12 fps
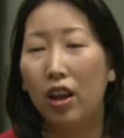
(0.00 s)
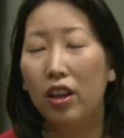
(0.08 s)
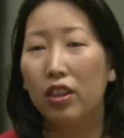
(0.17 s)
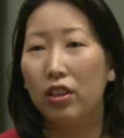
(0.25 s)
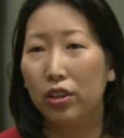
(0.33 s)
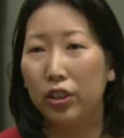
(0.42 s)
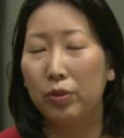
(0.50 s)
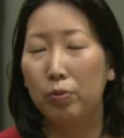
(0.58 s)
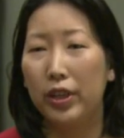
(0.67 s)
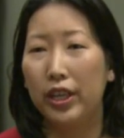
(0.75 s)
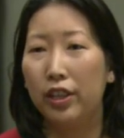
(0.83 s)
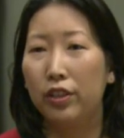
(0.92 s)
There
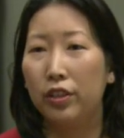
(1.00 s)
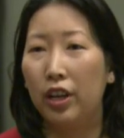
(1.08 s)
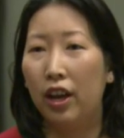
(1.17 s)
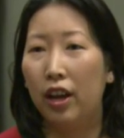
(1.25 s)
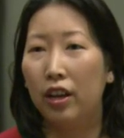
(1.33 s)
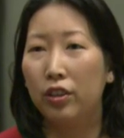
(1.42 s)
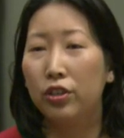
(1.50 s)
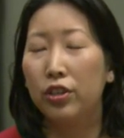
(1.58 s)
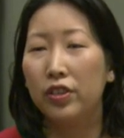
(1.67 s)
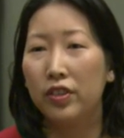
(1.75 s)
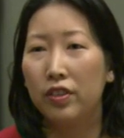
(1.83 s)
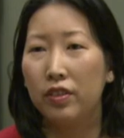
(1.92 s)
can be
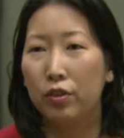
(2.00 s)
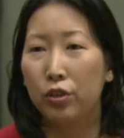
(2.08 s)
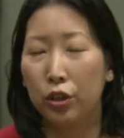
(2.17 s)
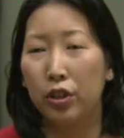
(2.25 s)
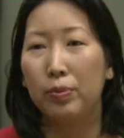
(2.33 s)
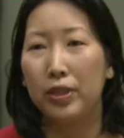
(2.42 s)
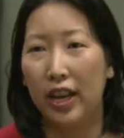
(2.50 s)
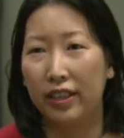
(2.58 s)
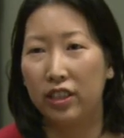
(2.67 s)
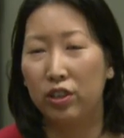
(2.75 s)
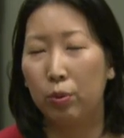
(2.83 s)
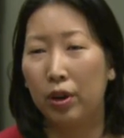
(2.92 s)
certain
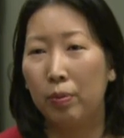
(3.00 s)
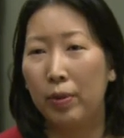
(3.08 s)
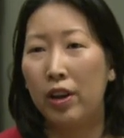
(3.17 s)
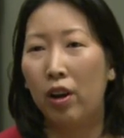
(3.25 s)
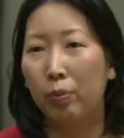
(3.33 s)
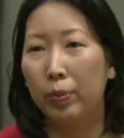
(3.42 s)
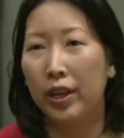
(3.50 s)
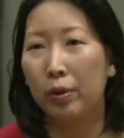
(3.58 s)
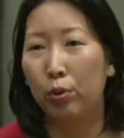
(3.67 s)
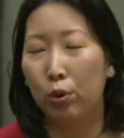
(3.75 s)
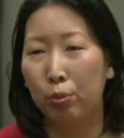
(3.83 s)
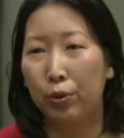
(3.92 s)
circumstances where it may not be
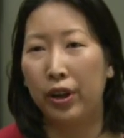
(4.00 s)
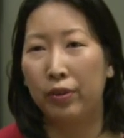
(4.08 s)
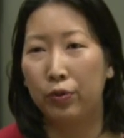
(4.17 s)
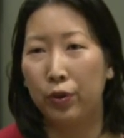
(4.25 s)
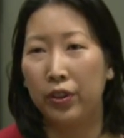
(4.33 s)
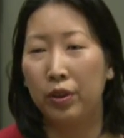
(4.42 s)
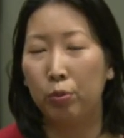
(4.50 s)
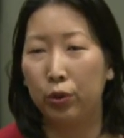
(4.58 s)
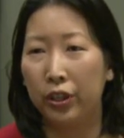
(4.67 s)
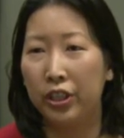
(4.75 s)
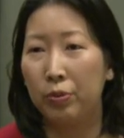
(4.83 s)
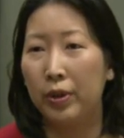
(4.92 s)
appropriate for the
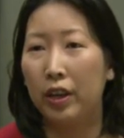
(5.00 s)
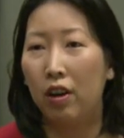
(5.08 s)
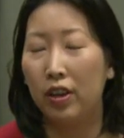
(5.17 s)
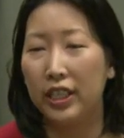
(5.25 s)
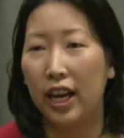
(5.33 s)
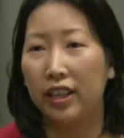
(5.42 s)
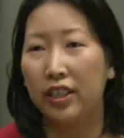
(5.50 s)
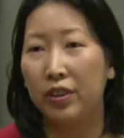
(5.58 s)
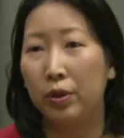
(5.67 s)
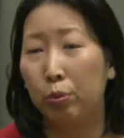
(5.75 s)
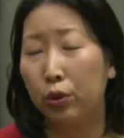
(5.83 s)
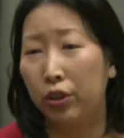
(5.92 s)
employee to be
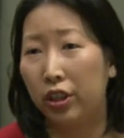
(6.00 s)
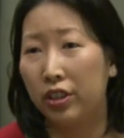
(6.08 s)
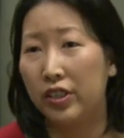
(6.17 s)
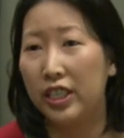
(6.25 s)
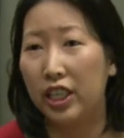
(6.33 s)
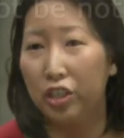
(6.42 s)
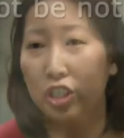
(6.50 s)
contacting the employer, such